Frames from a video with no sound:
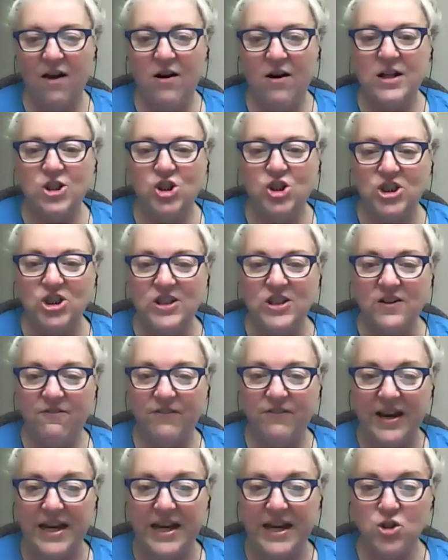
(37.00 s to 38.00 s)
She's a
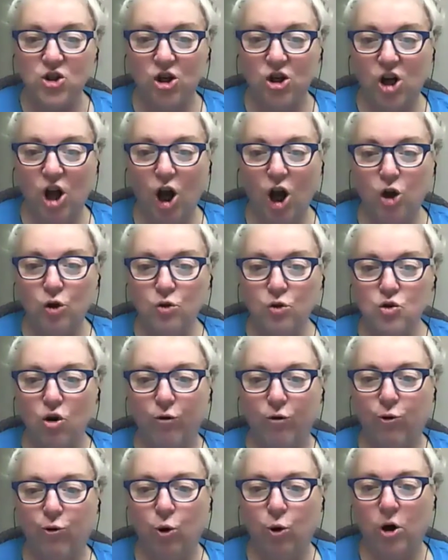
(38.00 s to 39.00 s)
financial coach
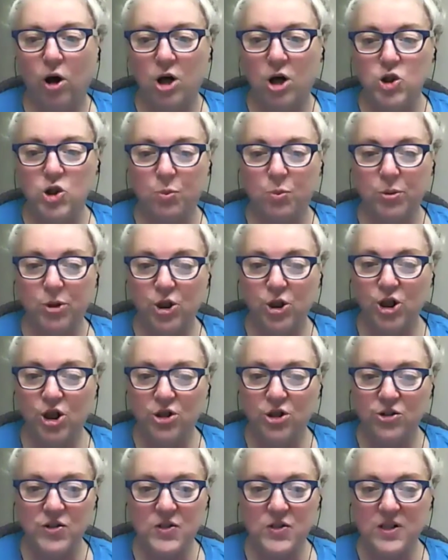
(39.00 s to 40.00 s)
for
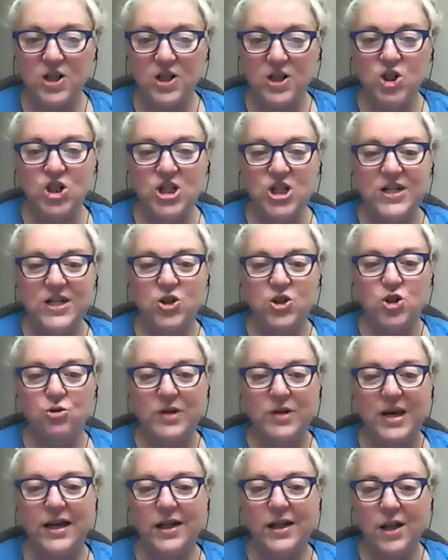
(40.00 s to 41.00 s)
entrepreneurs. She is
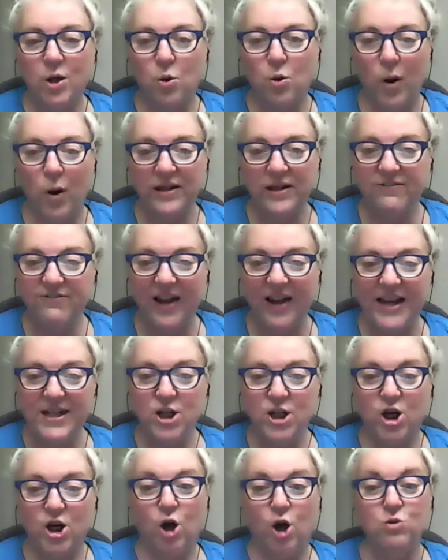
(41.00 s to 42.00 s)
uniquely qualified
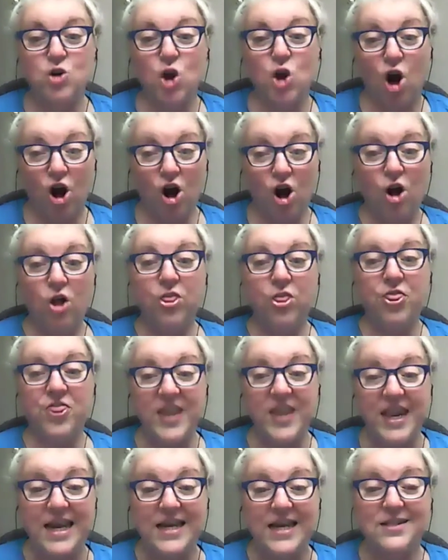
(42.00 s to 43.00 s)
to coach all
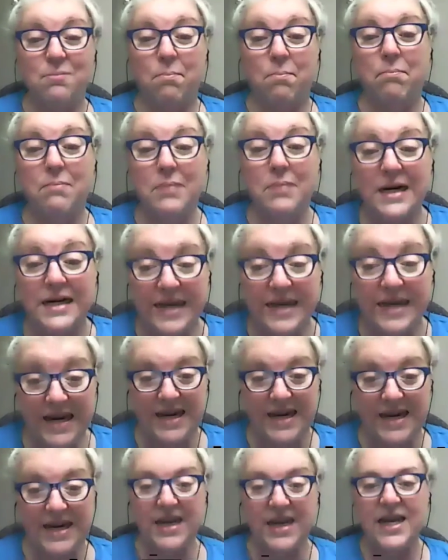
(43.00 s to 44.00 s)
things
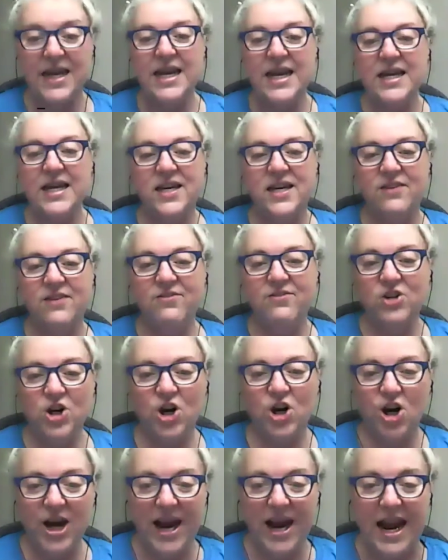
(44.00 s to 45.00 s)
money, given
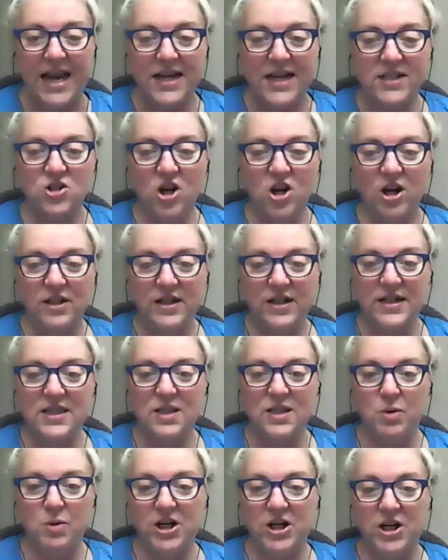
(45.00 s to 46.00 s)
her hands on
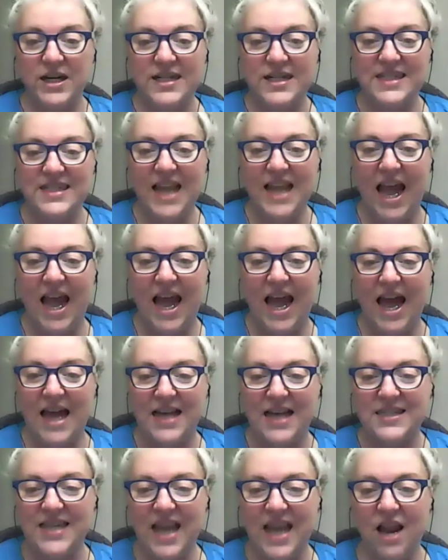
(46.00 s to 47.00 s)
experience
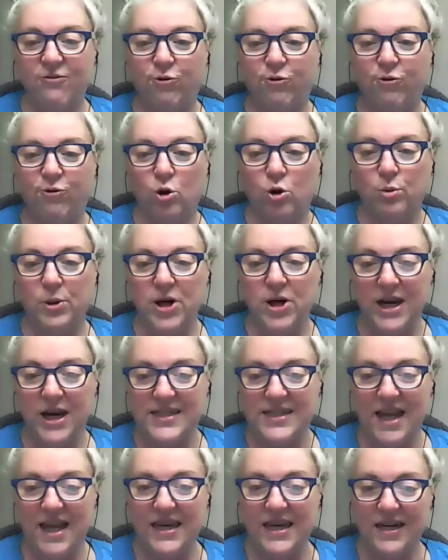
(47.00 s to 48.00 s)
as a former
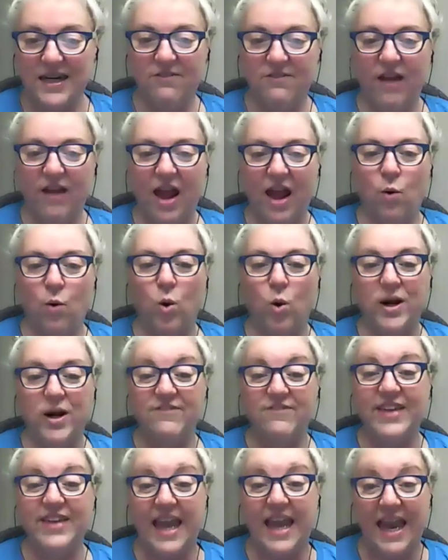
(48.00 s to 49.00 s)
executive at one
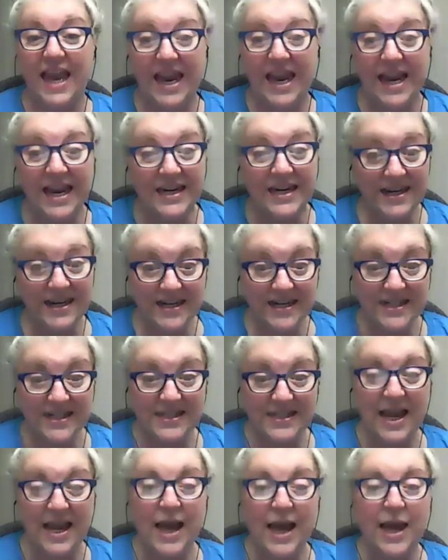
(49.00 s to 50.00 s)
of Canada's
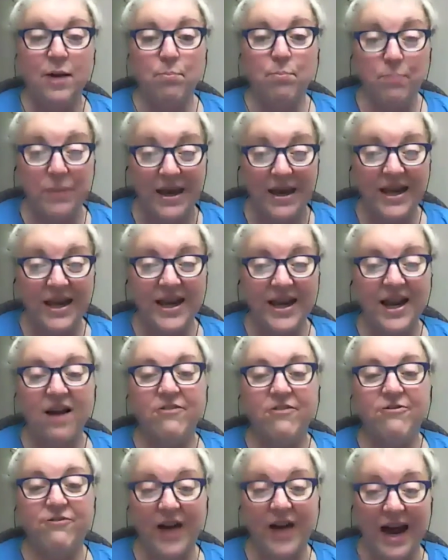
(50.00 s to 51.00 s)
big
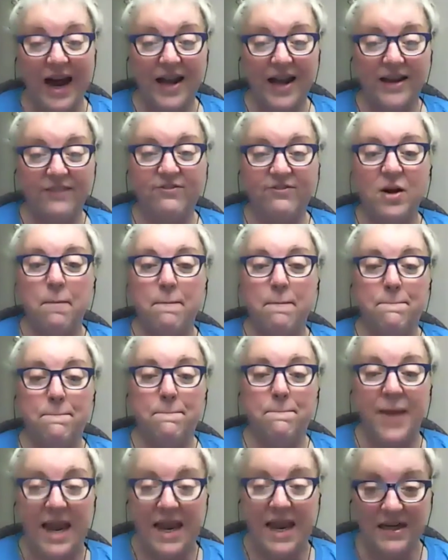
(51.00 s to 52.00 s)
five
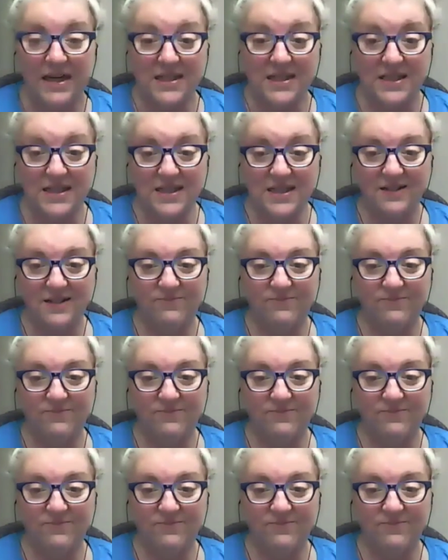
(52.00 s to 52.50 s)
banks.